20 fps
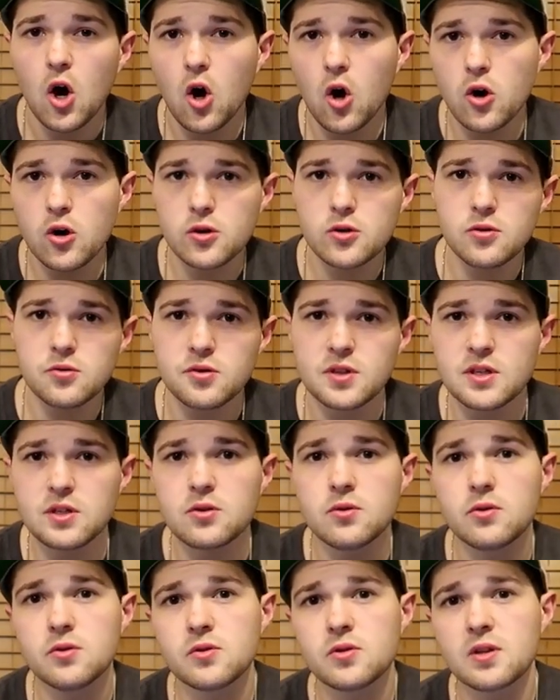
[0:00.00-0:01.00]
articles and
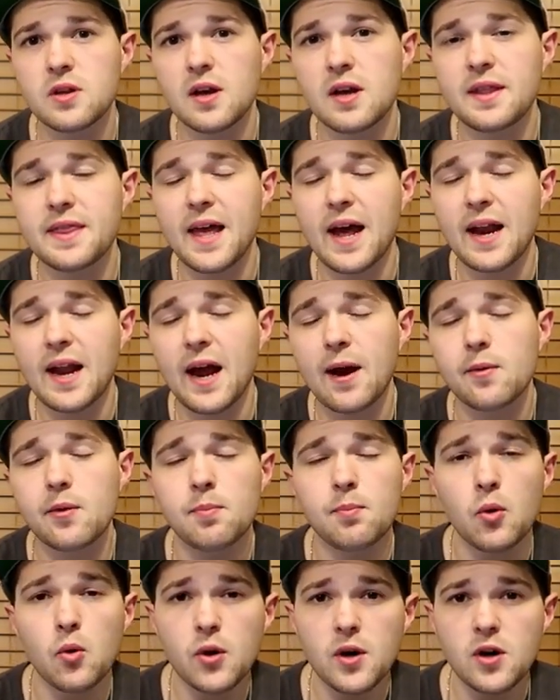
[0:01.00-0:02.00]
news that I
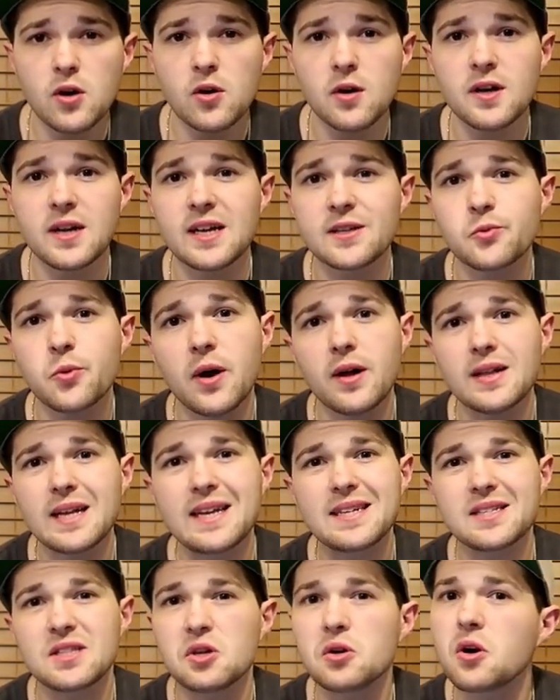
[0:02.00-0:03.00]
reported on, as well
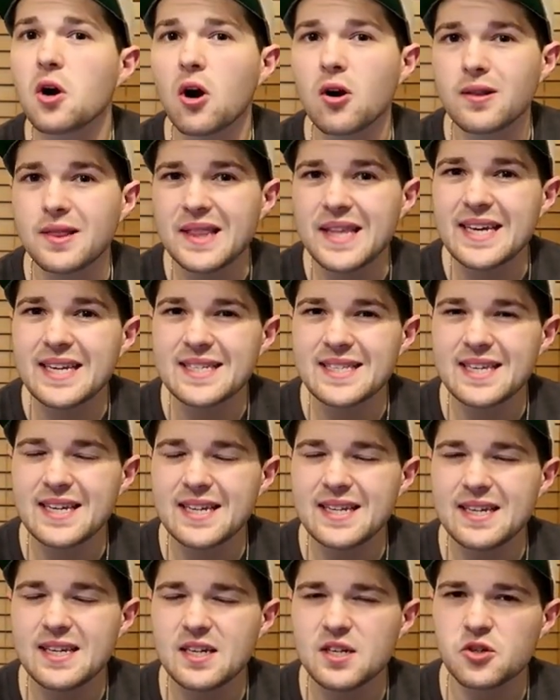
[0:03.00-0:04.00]
as there are links
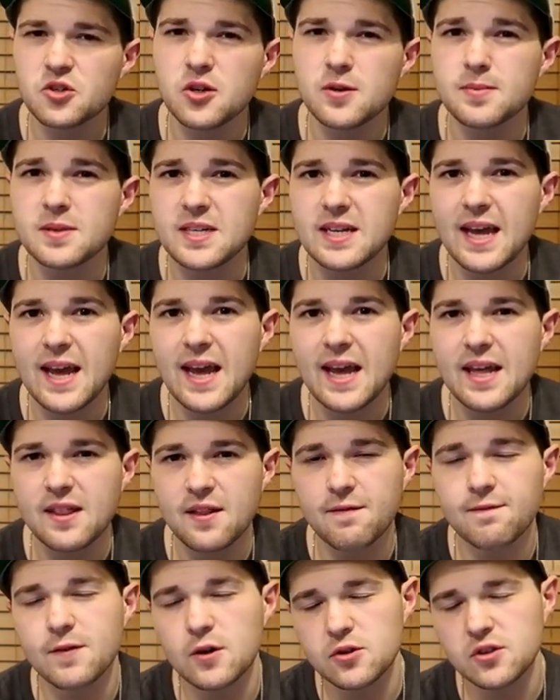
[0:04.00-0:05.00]
in the description and
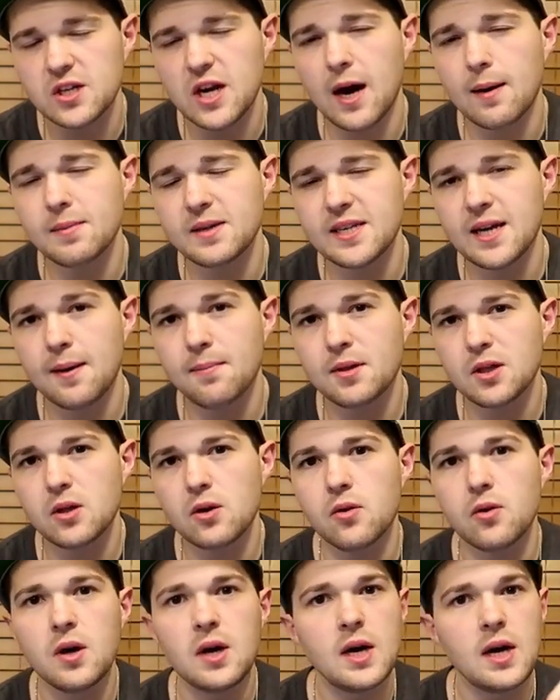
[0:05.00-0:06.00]
the first comment down
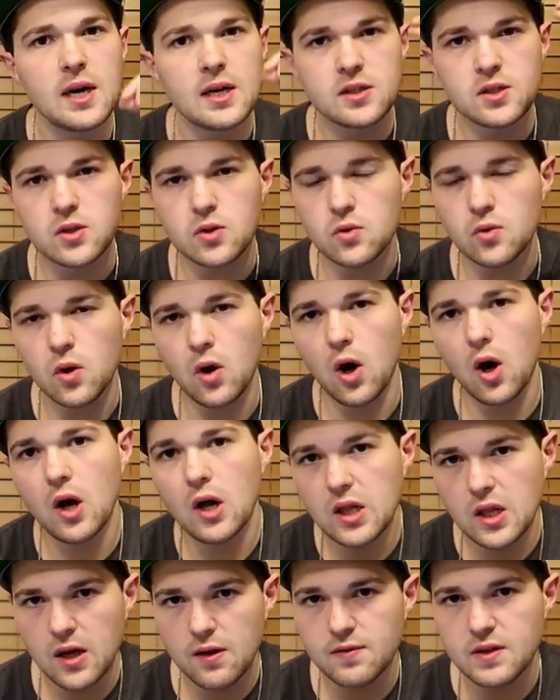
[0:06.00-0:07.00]
below to
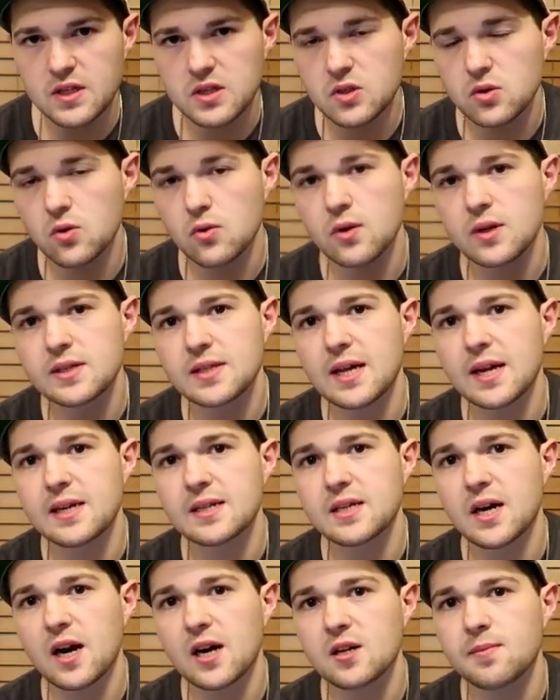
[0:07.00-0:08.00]
all of the stories that I
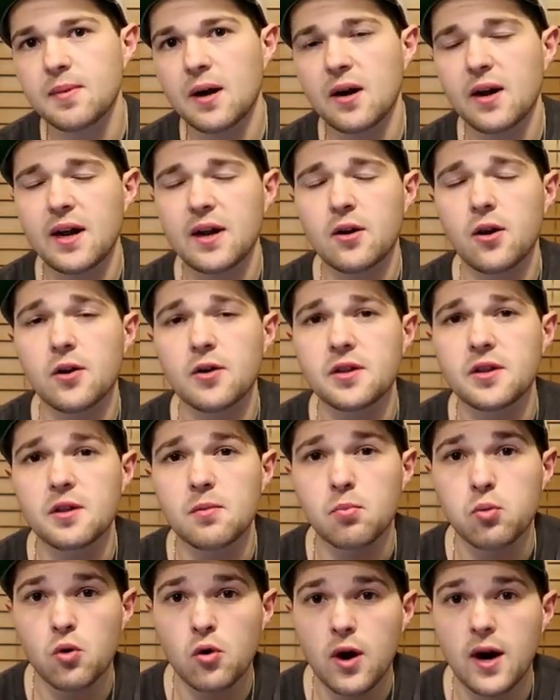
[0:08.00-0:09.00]
talked about and all of the
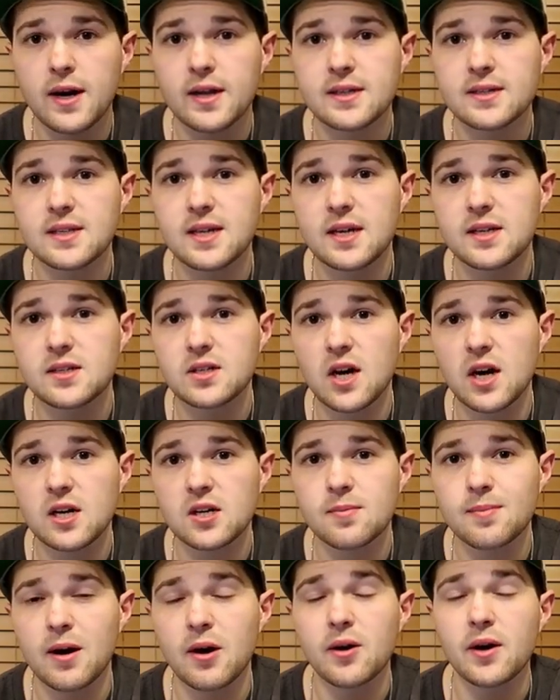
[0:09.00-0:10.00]
products that I
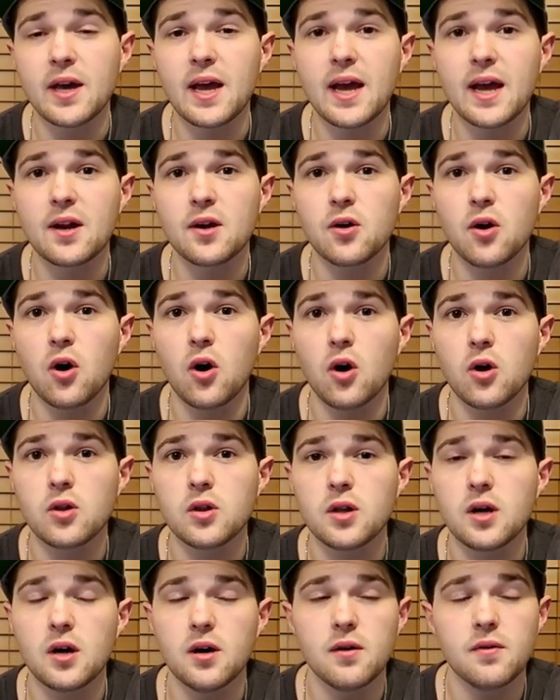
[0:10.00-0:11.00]
talked about and
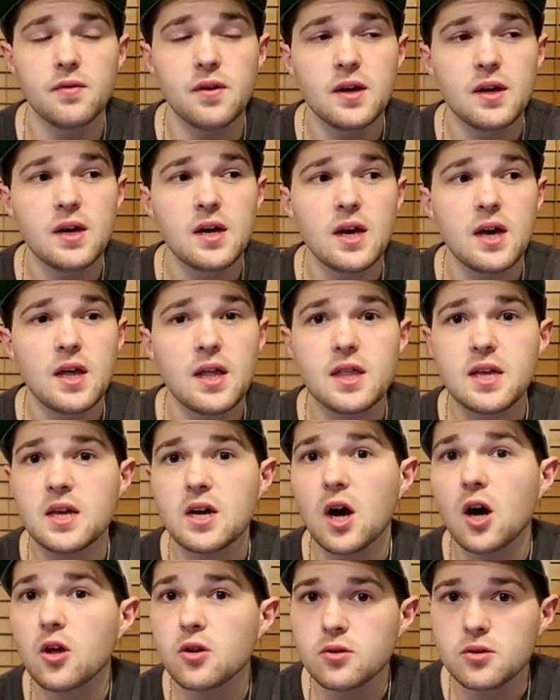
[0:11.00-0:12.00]
all of the
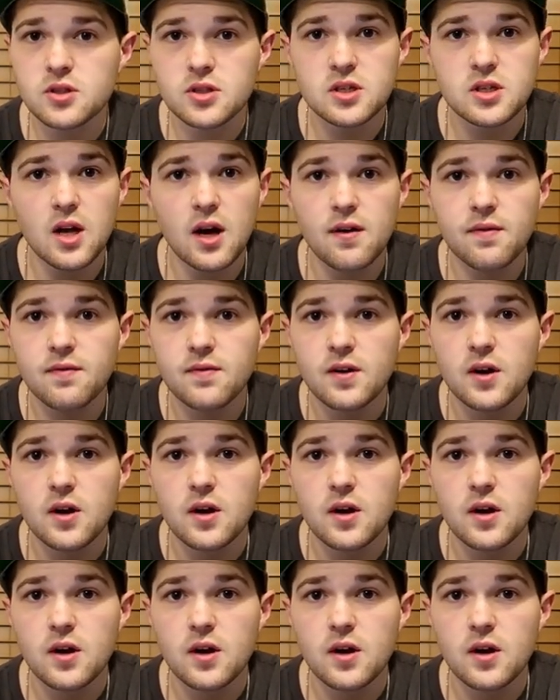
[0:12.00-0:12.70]
other stuff